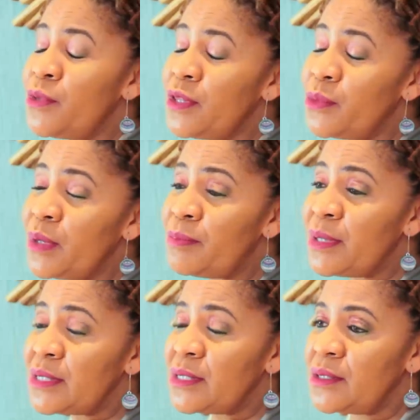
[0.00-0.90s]
more than one
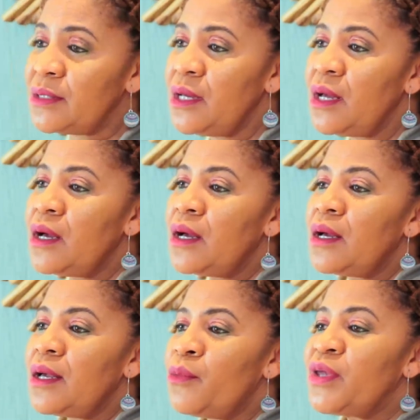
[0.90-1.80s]
person
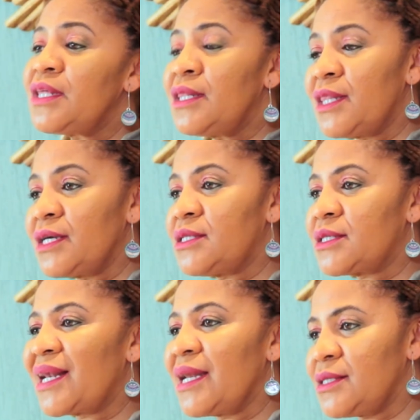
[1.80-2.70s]
within that
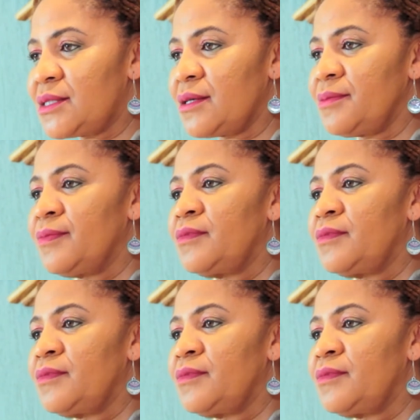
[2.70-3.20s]
cluster.